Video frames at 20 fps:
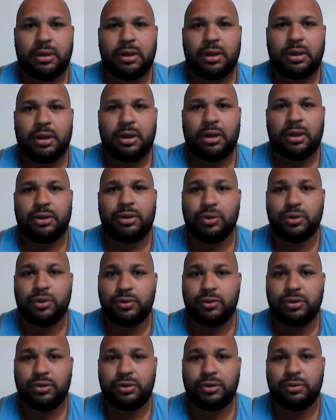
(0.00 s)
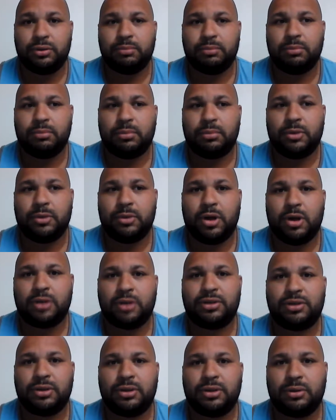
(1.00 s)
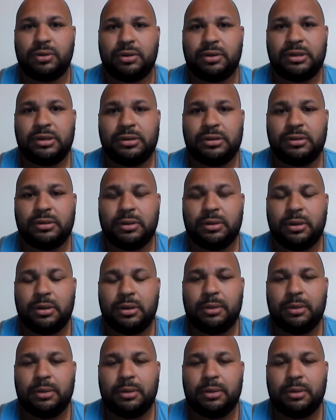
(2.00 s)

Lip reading: YouTube also is